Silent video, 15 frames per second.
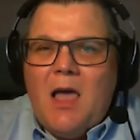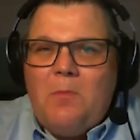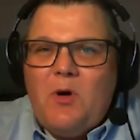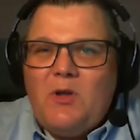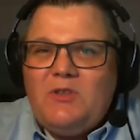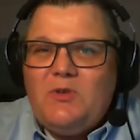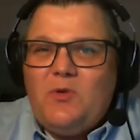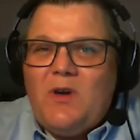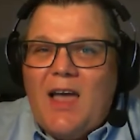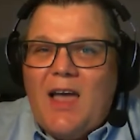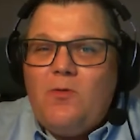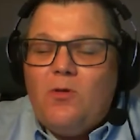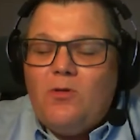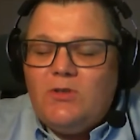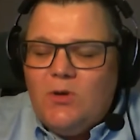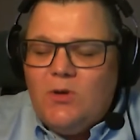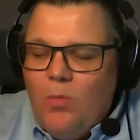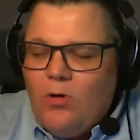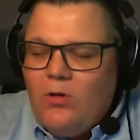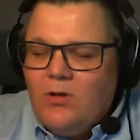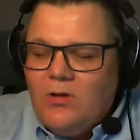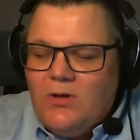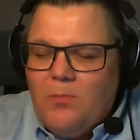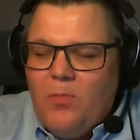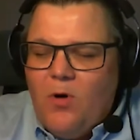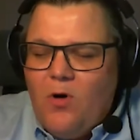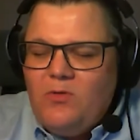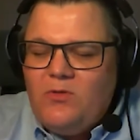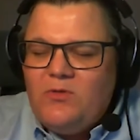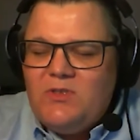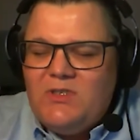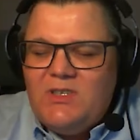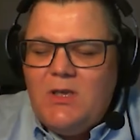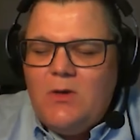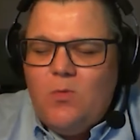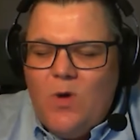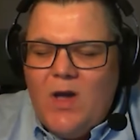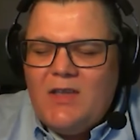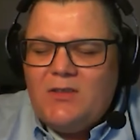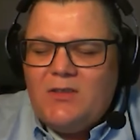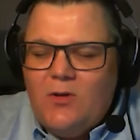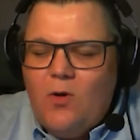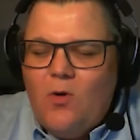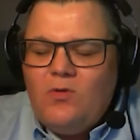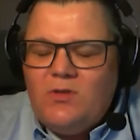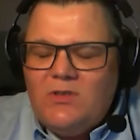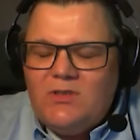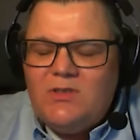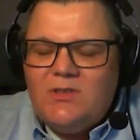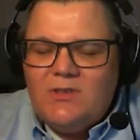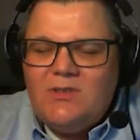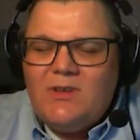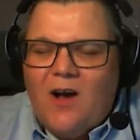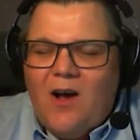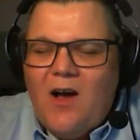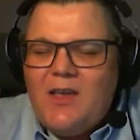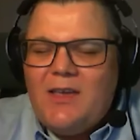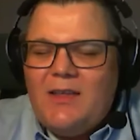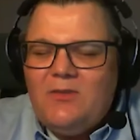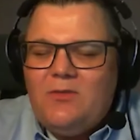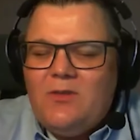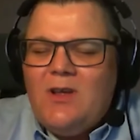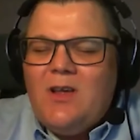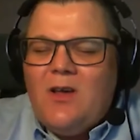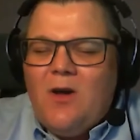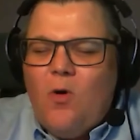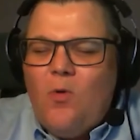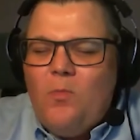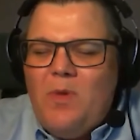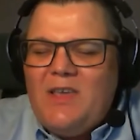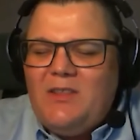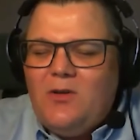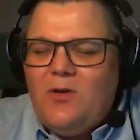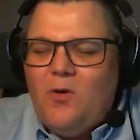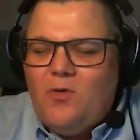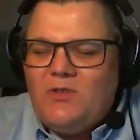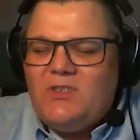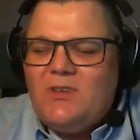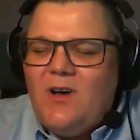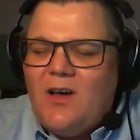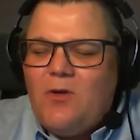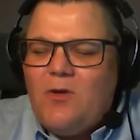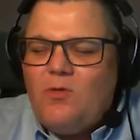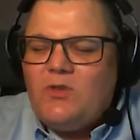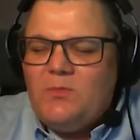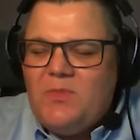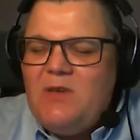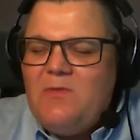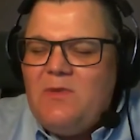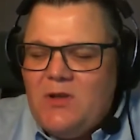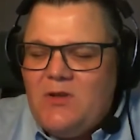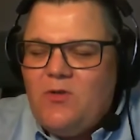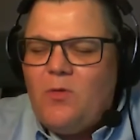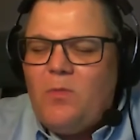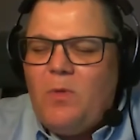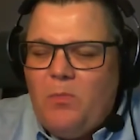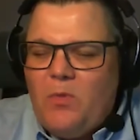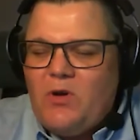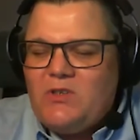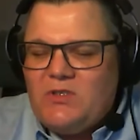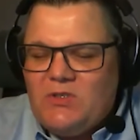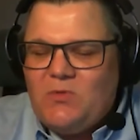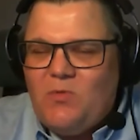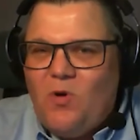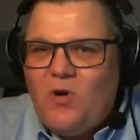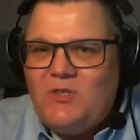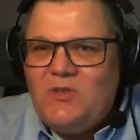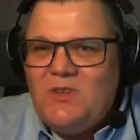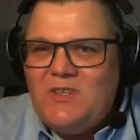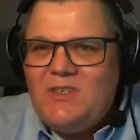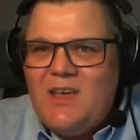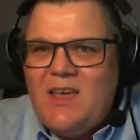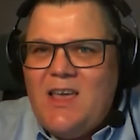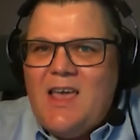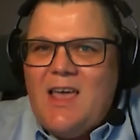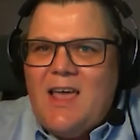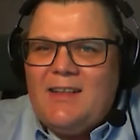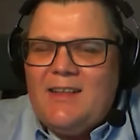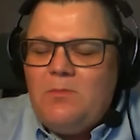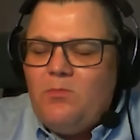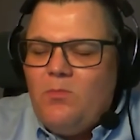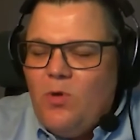But you can also model the bone to see where the loads are and how big the loads are going to be when a normal person walks on it, and then